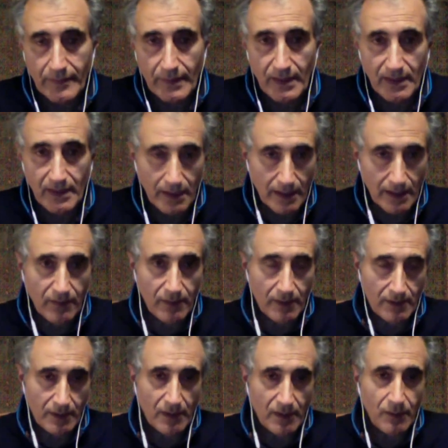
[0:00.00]
And
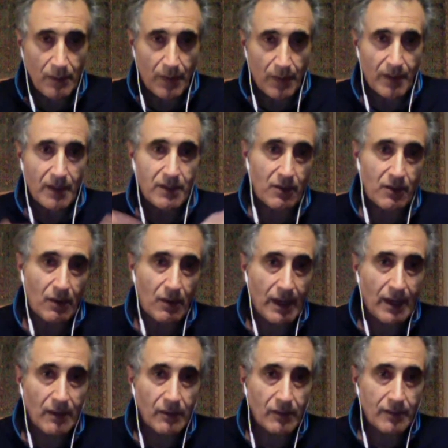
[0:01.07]
everything in your
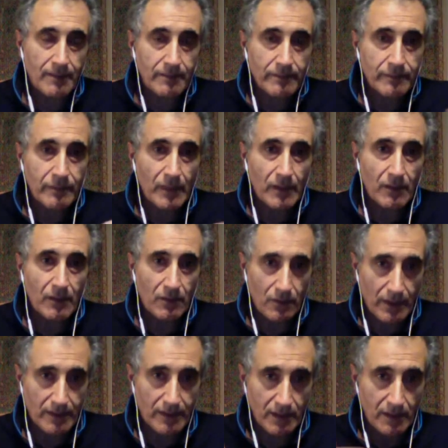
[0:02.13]
life,
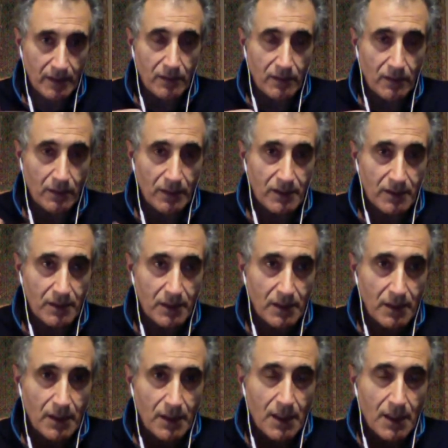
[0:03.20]
you attend to it
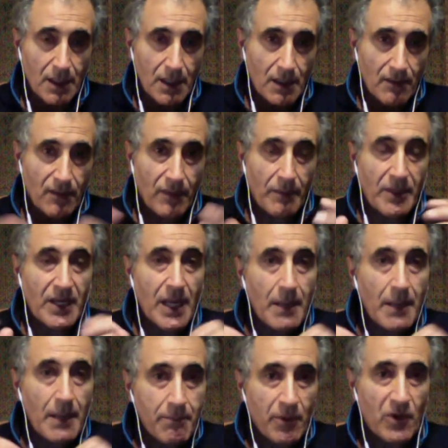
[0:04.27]
from an
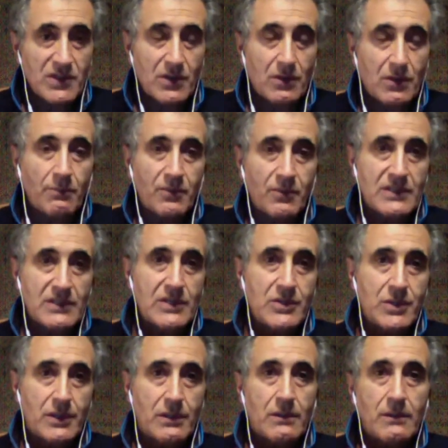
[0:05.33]
impersonal
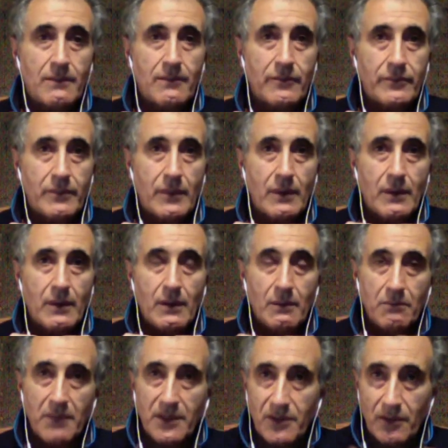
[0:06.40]
position,
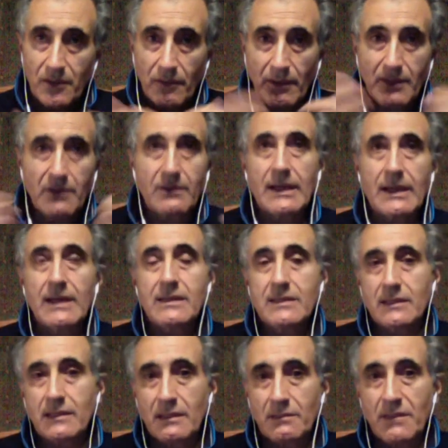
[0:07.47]
but you recognize
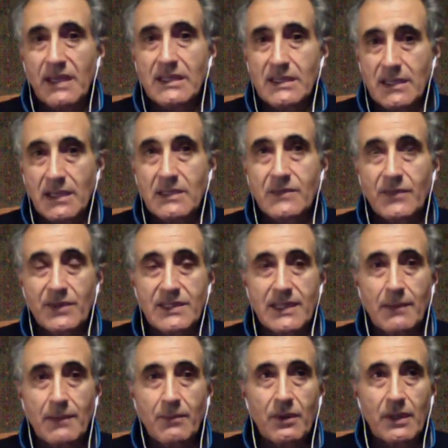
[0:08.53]
that it makes sense, for
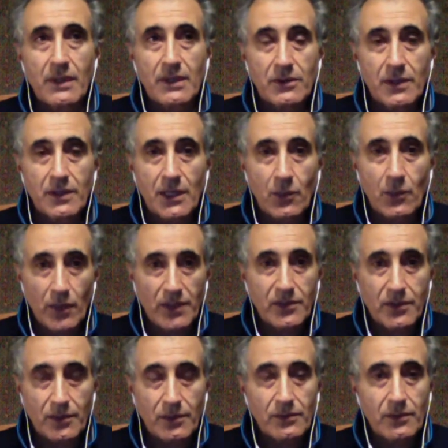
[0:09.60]
example, in the
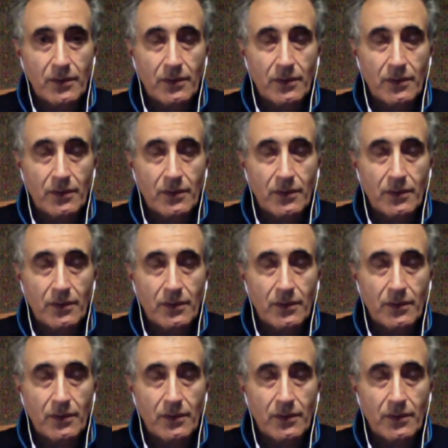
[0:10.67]
winter